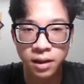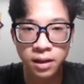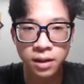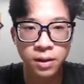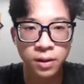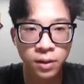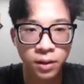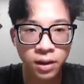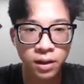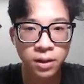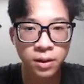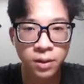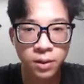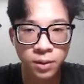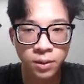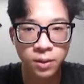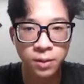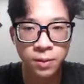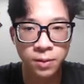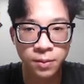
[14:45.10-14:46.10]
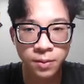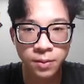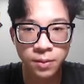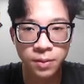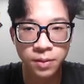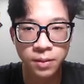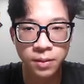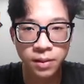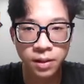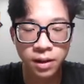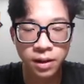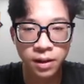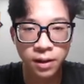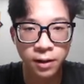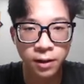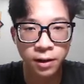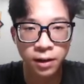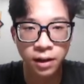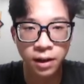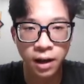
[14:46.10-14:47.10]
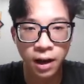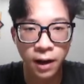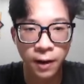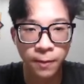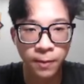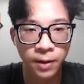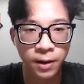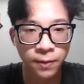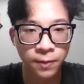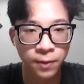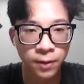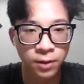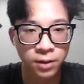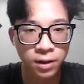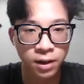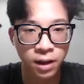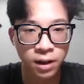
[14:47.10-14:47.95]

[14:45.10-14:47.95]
you don't need to have any further